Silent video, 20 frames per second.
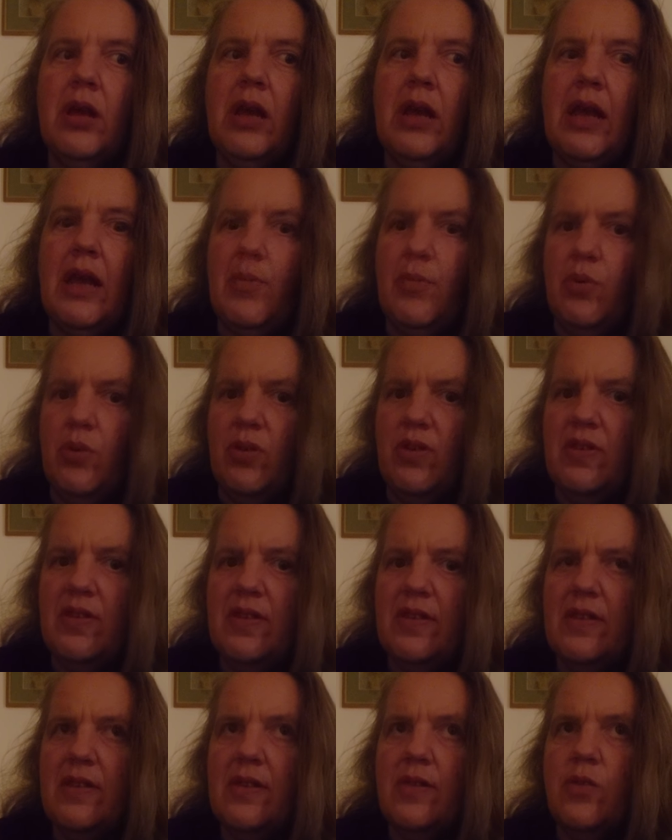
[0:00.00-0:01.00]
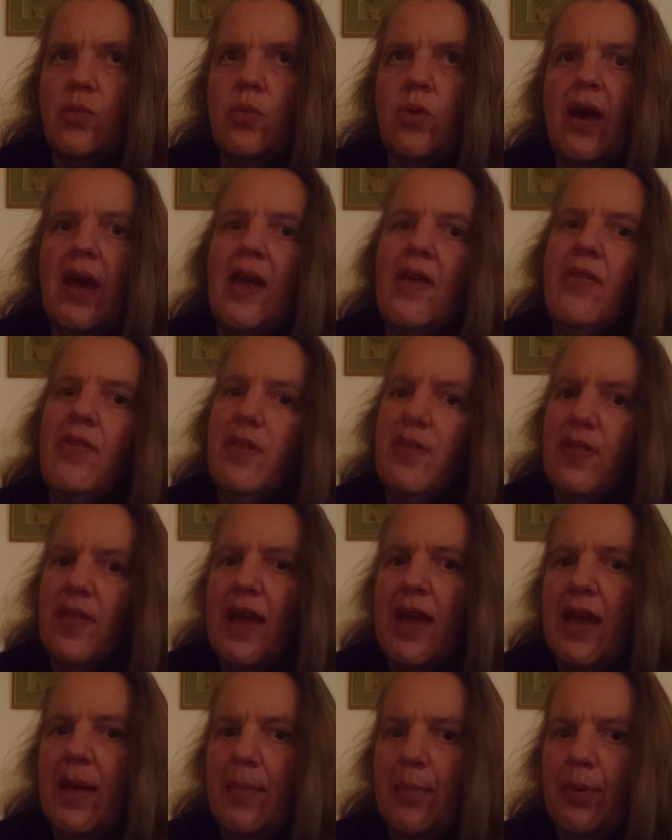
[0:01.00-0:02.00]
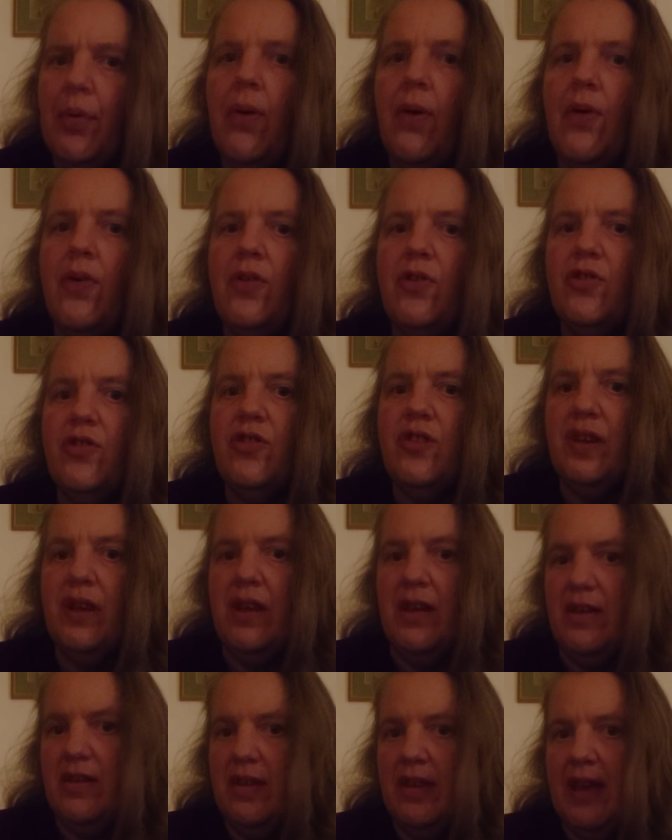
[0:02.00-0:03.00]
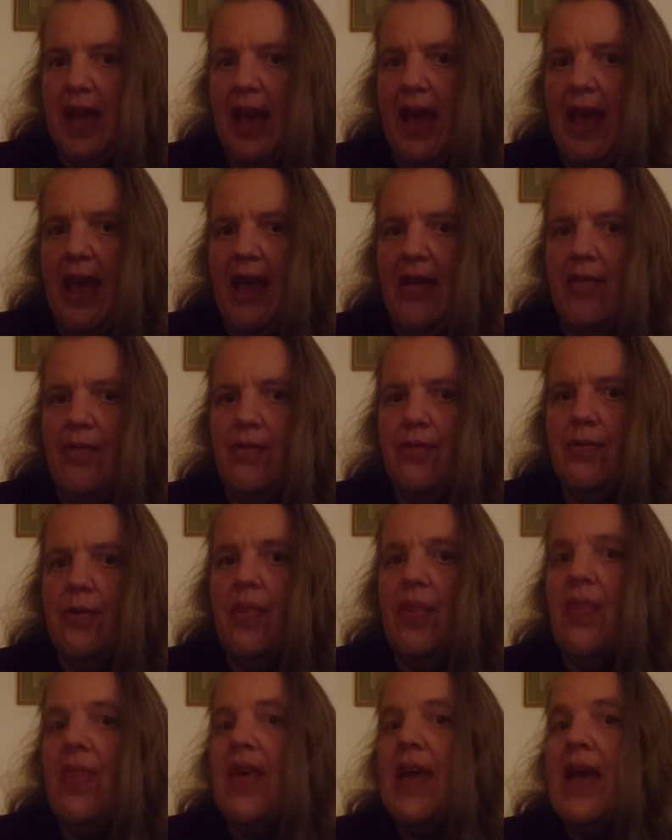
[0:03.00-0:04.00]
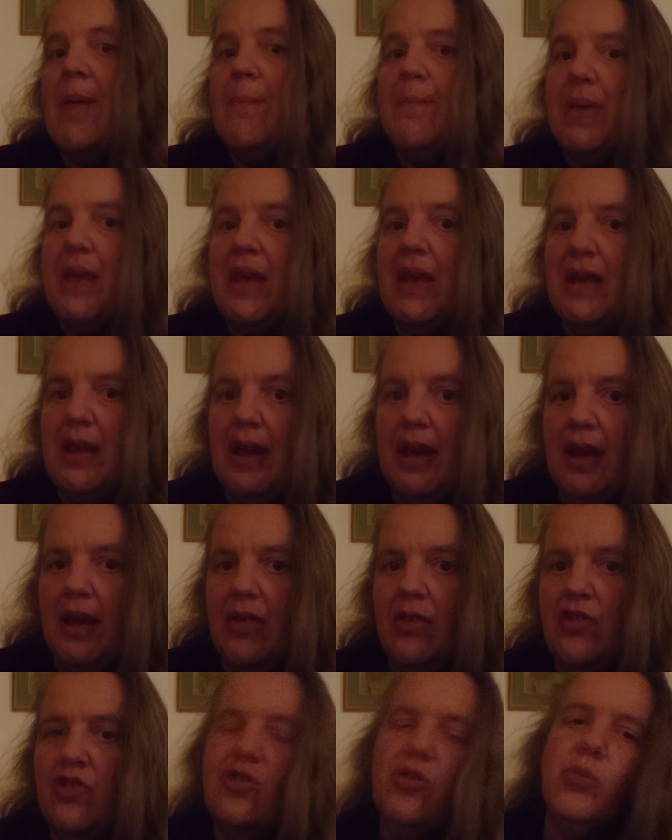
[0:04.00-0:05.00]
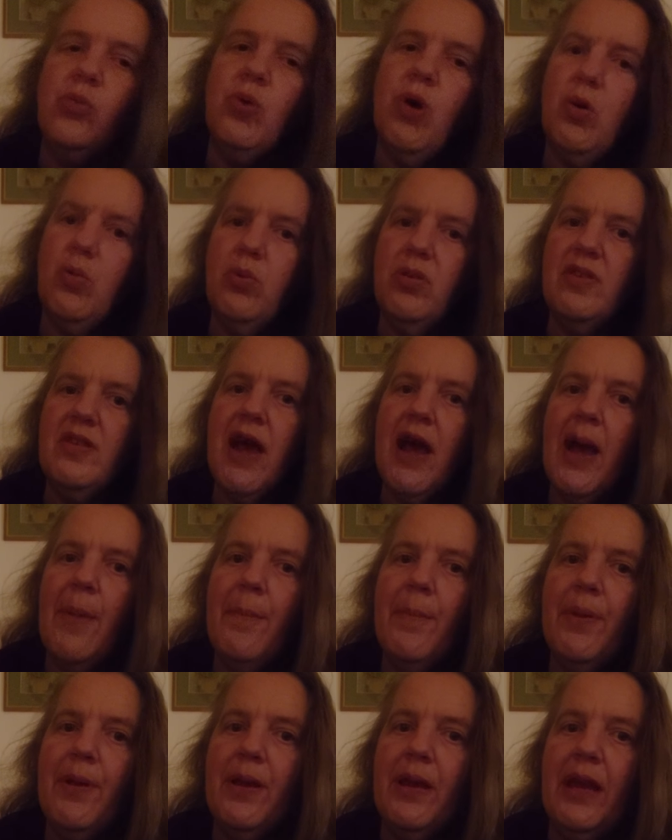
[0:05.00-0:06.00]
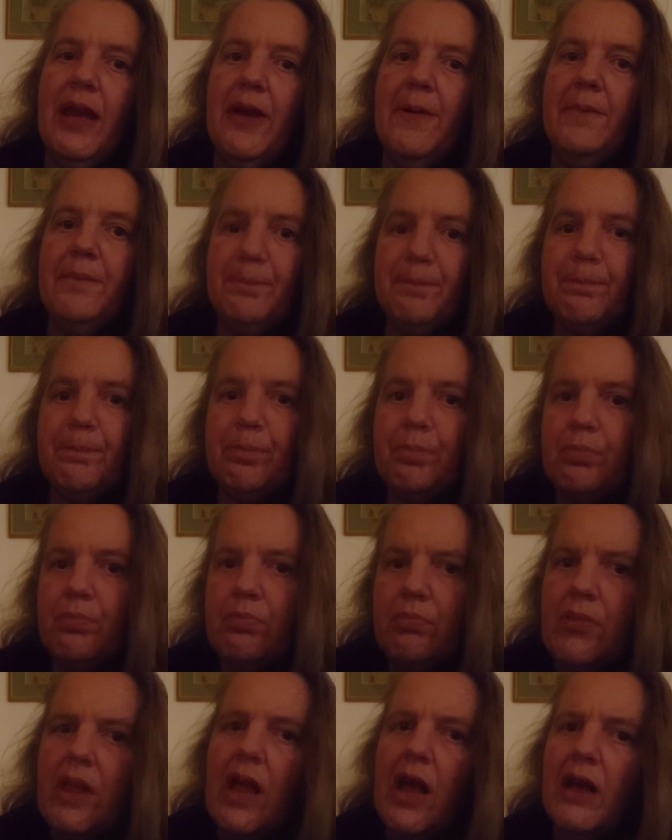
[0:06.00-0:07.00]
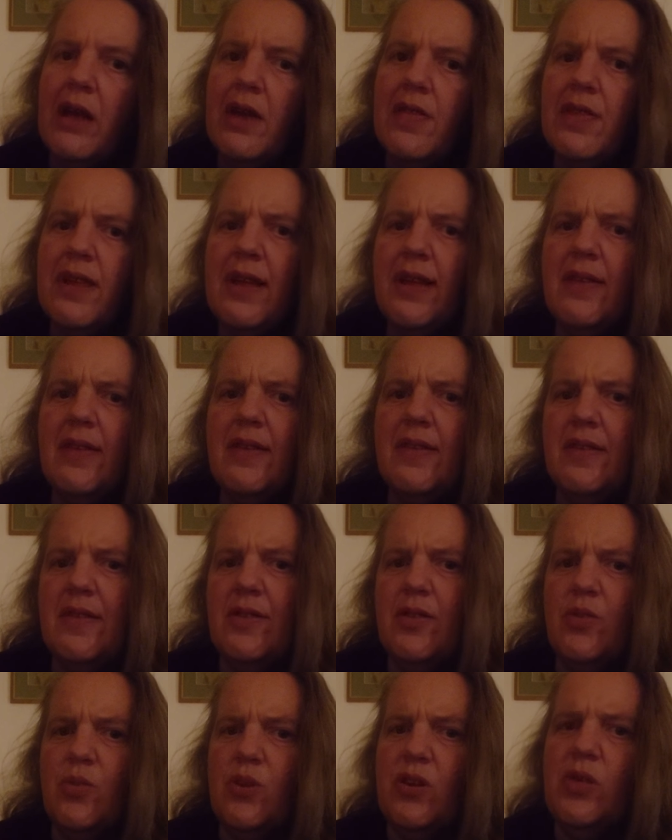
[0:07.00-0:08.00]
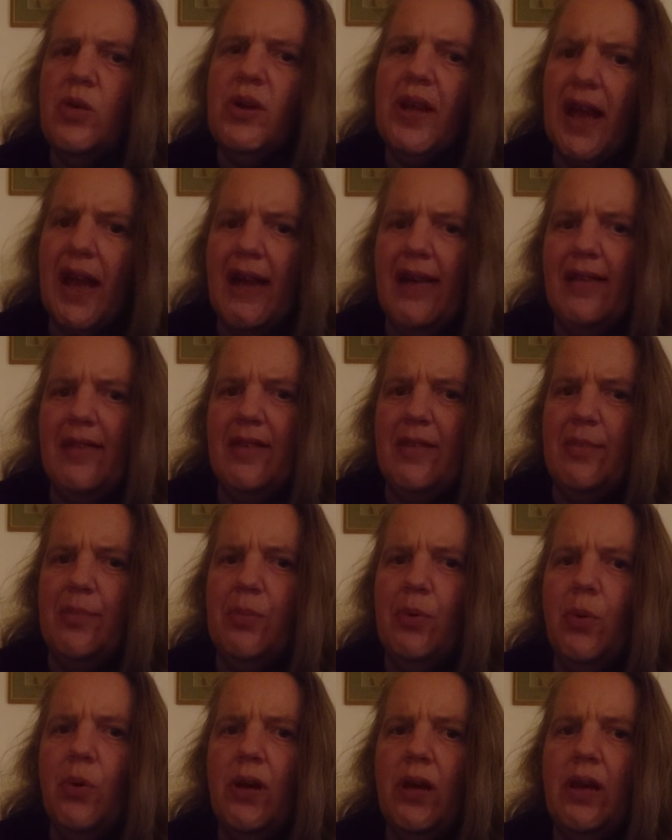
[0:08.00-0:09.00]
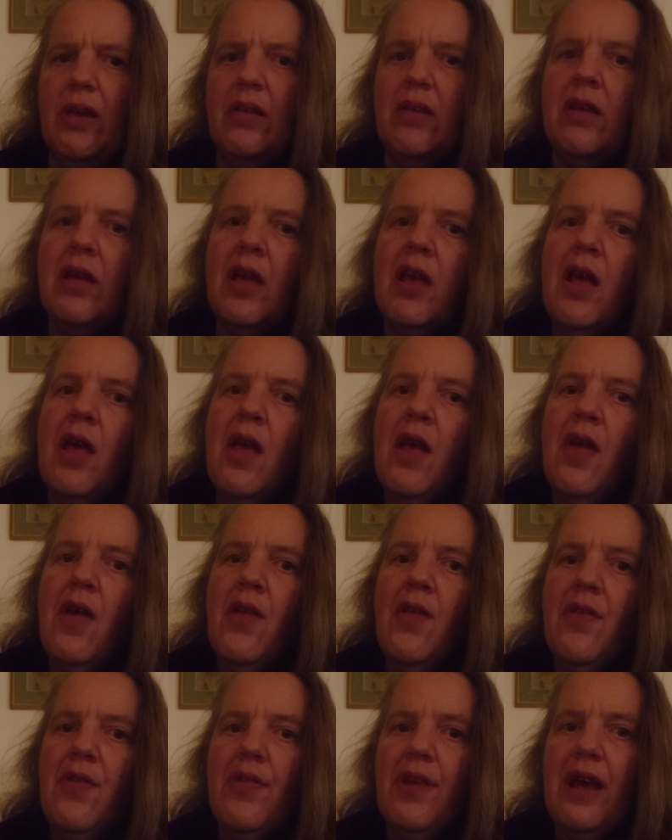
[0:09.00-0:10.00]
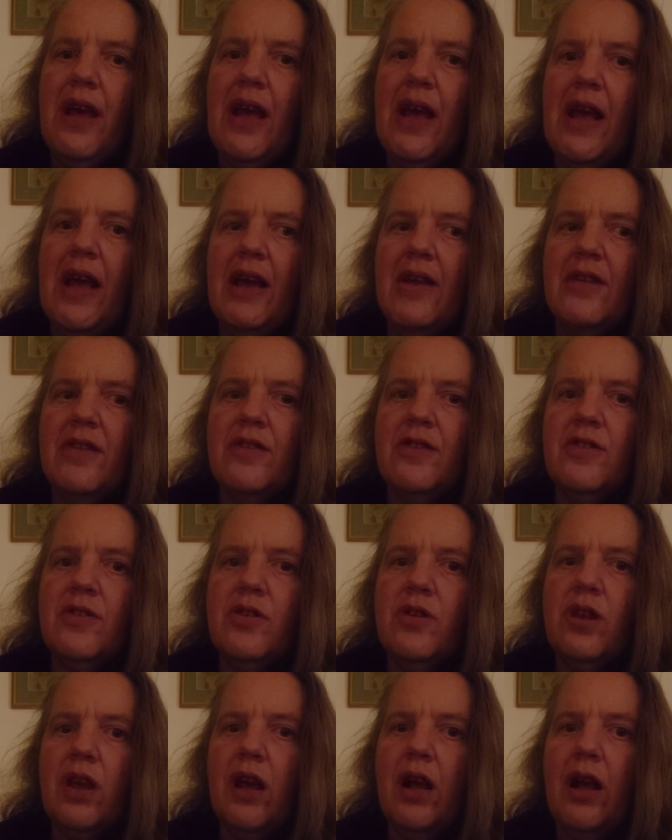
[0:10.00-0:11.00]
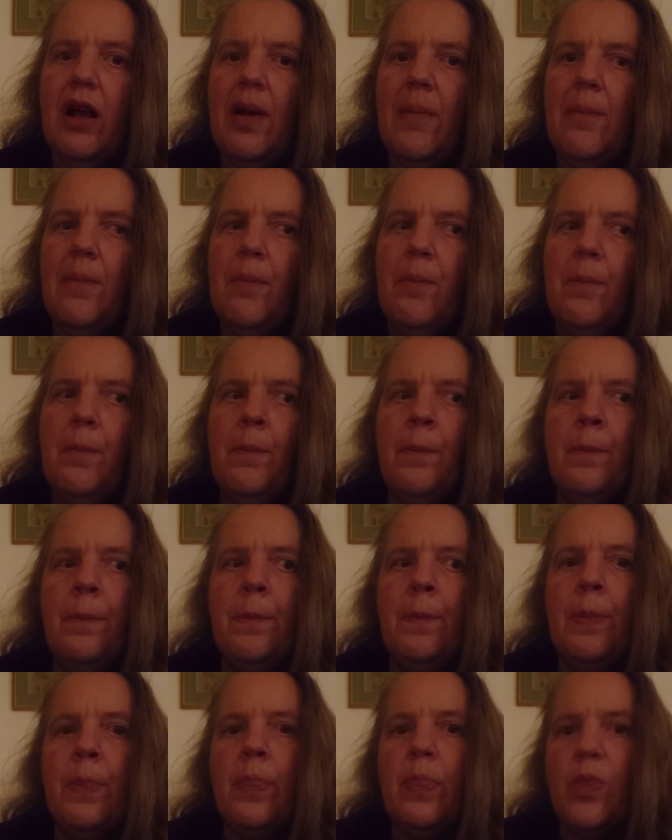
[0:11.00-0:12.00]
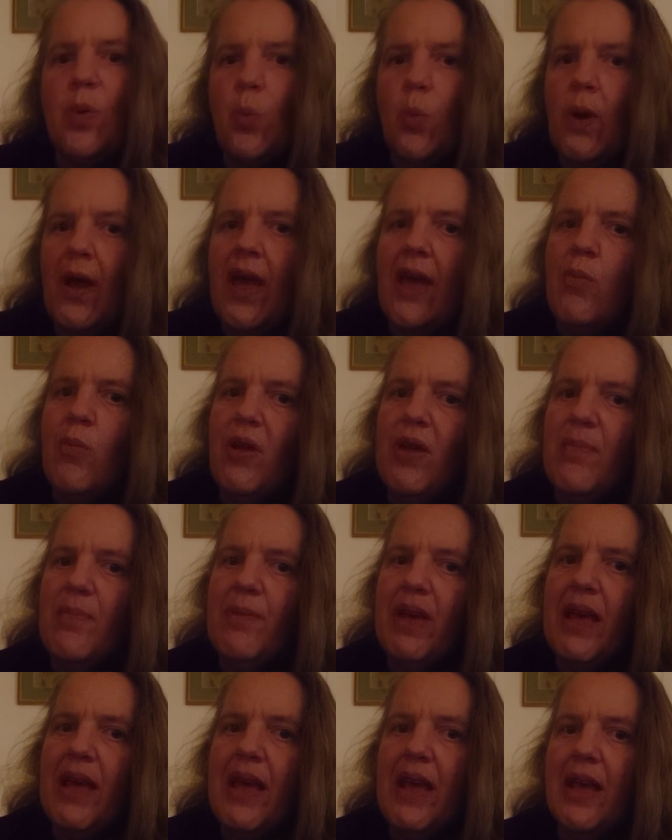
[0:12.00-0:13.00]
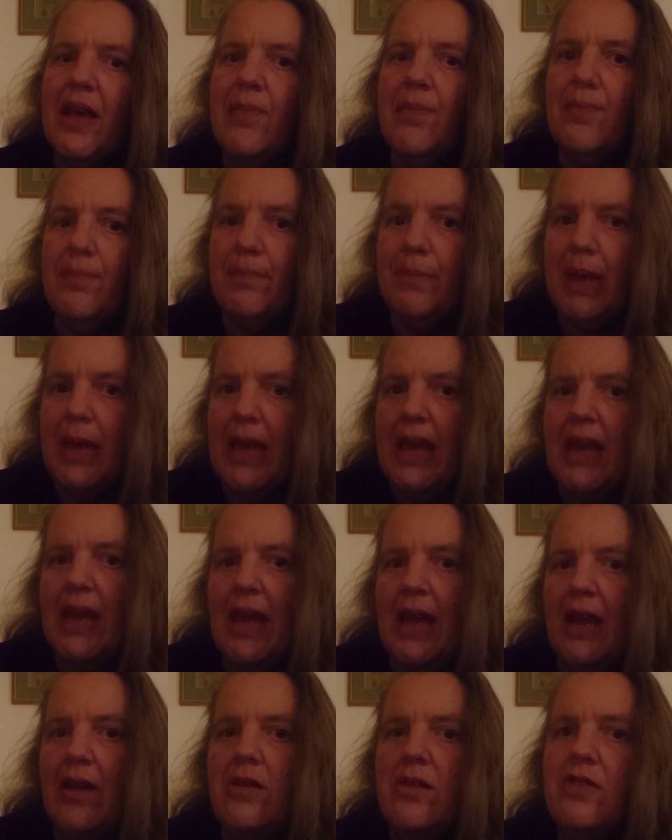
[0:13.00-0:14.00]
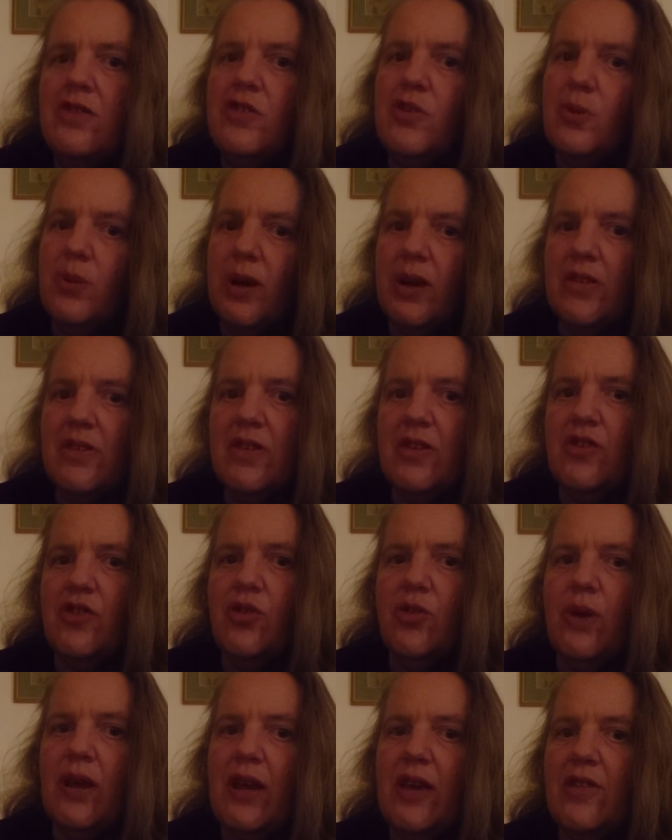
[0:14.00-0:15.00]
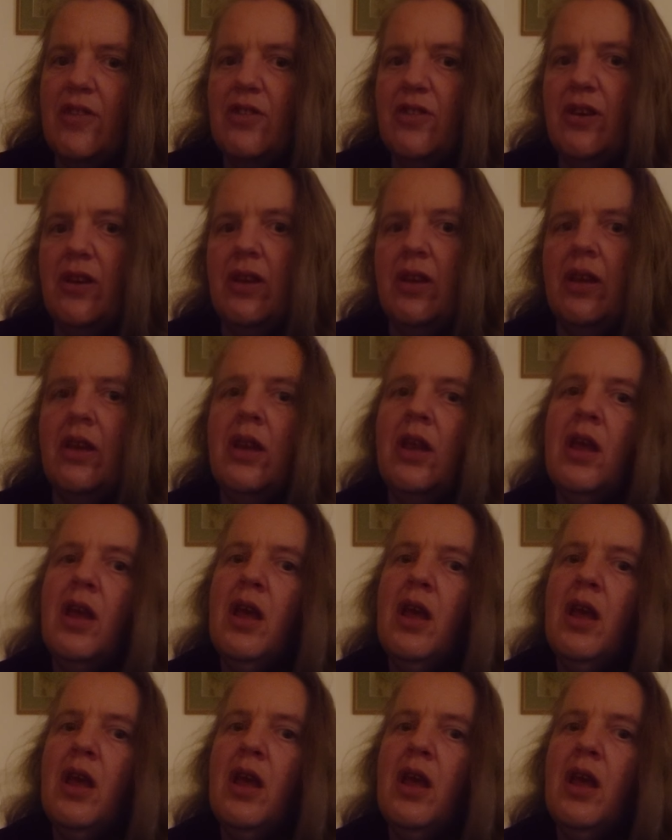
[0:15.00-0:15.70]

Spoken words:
it was the way that they approached it gave their meaning to what was happening. And I think this is a real case in point that the way we make meaning to our situation,